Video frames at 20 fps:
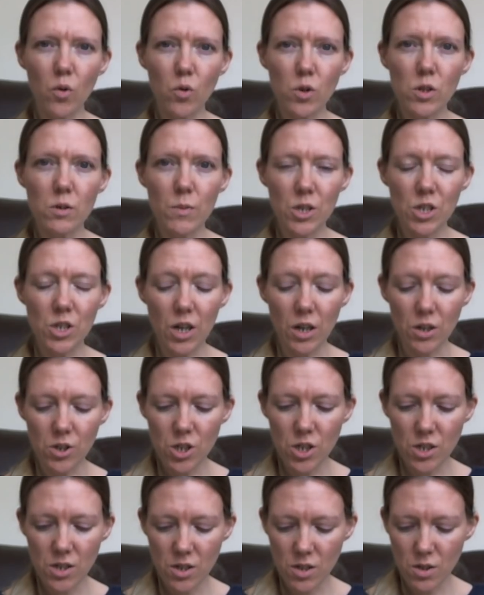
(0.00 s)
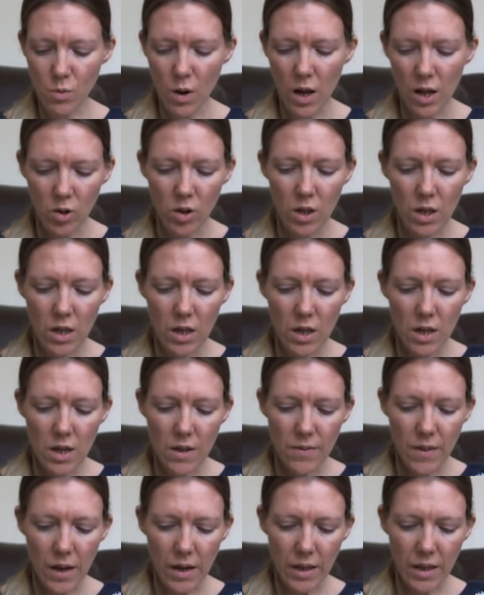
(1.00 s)
ultimate challenges as well.
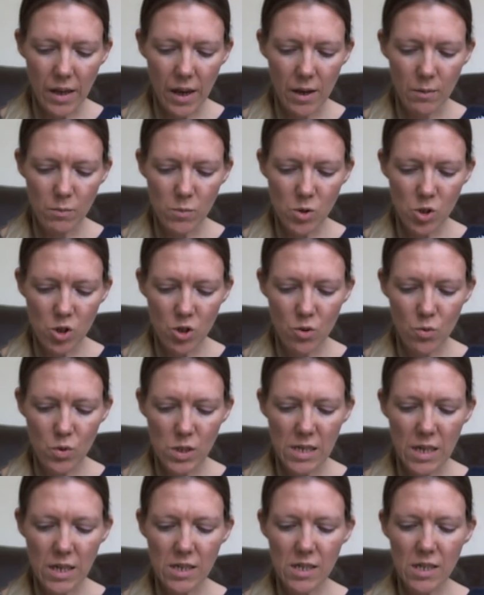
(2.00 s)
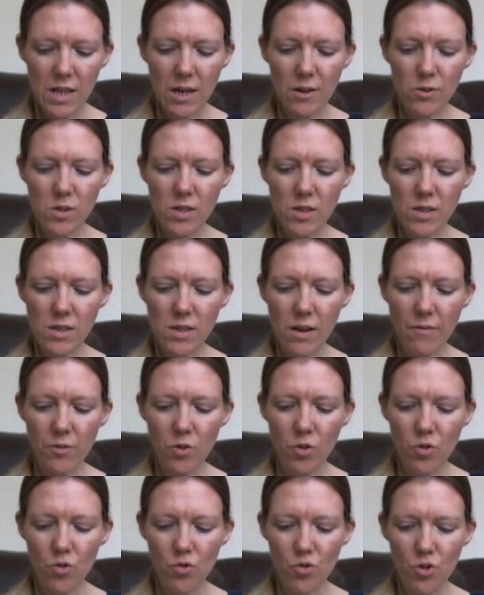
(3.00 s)
That came to
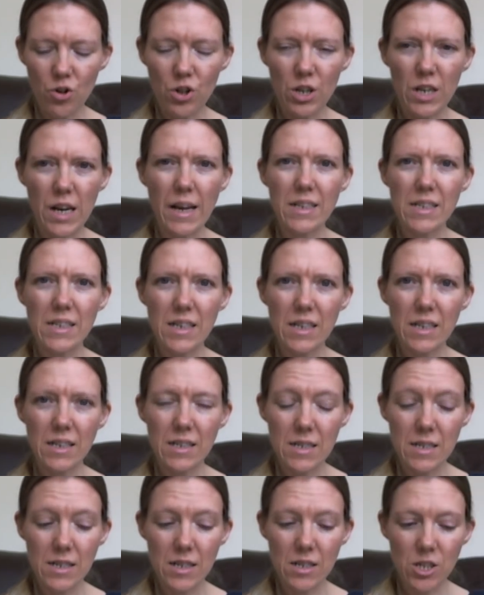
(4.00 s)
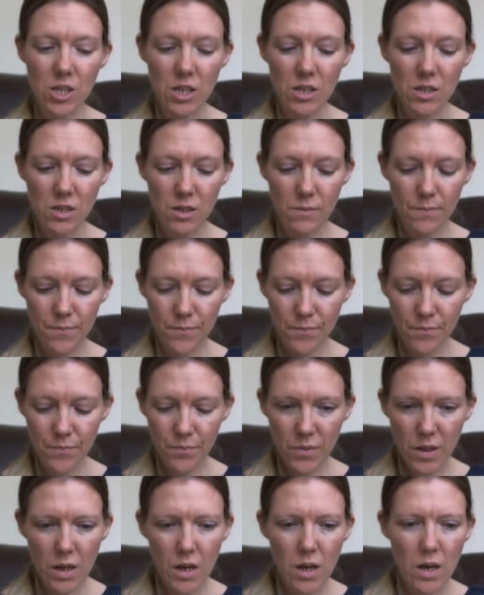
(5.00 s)
6,718 stitches.
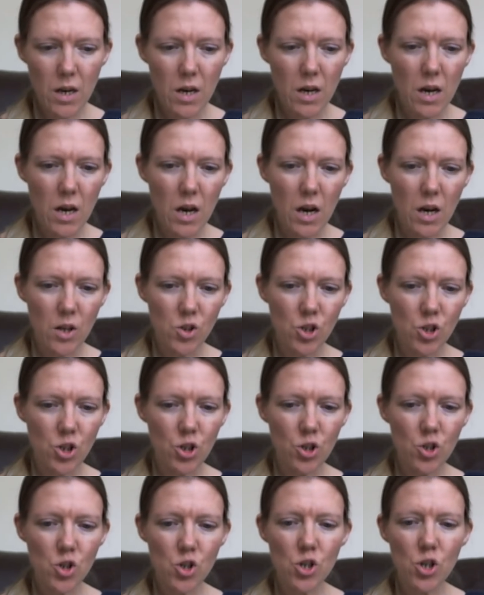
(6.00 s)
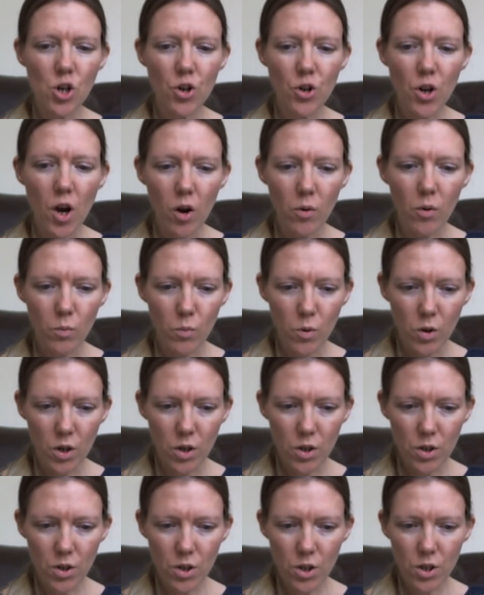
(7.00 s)
Just on
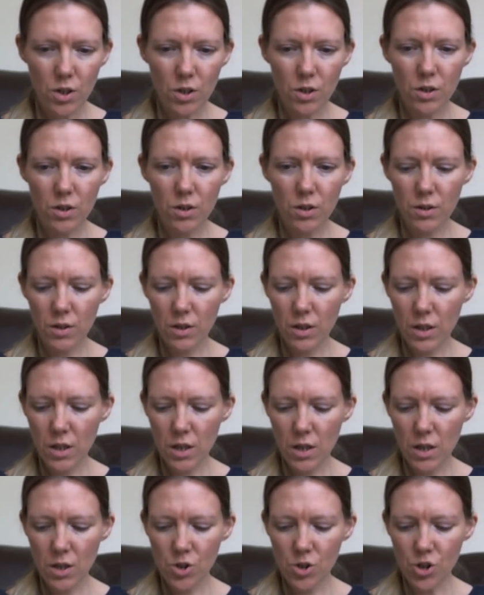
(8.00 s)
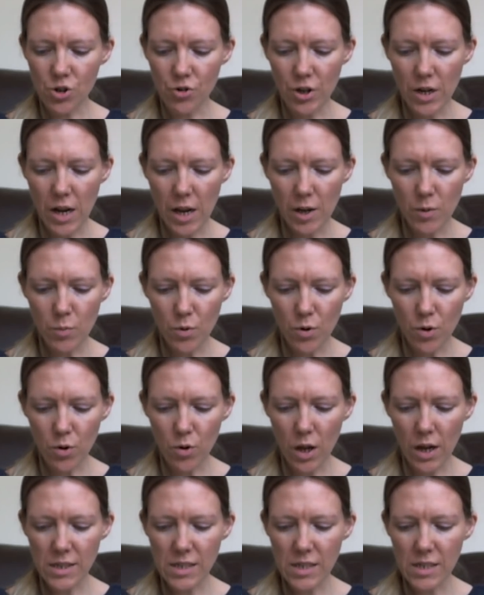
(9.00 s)
homework during
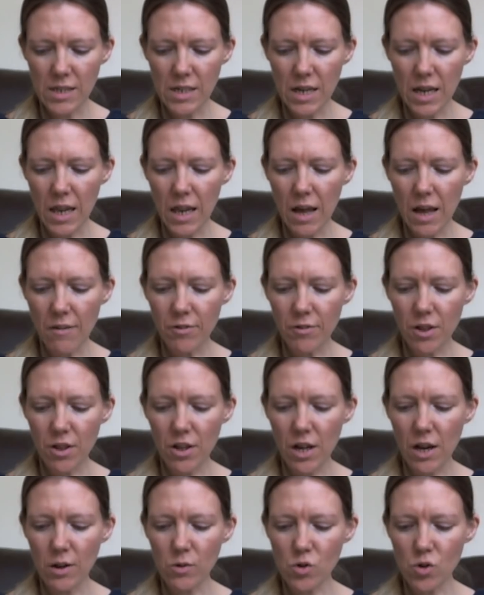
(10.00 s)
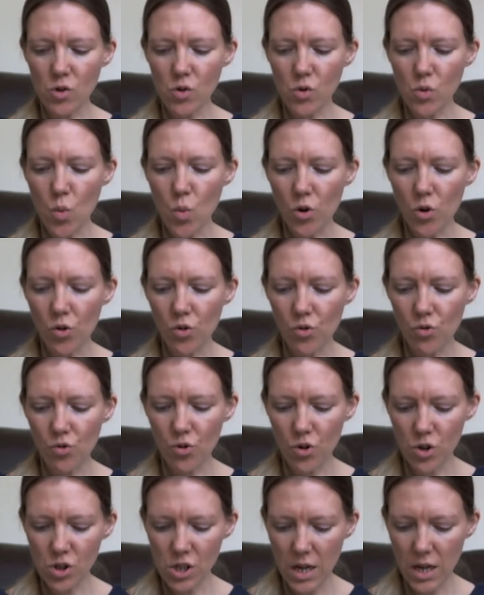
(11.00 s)
April, I did
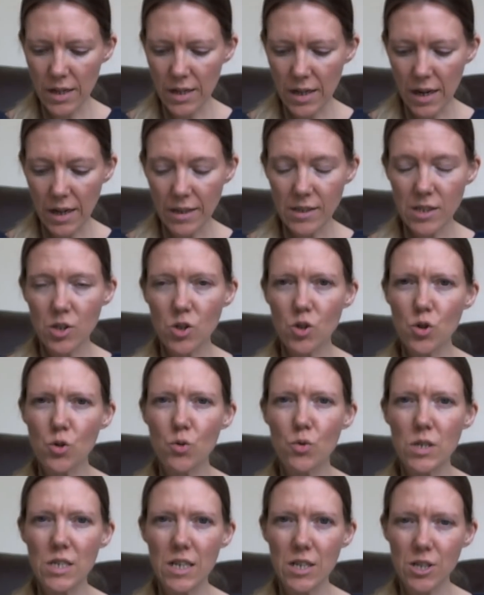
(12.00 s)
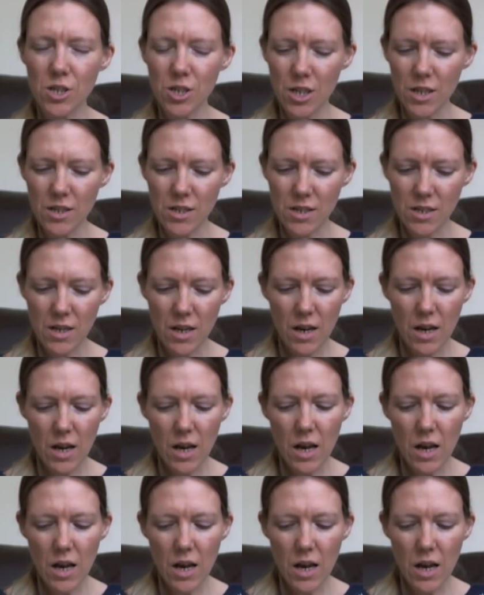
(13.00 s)
11,192 stitches,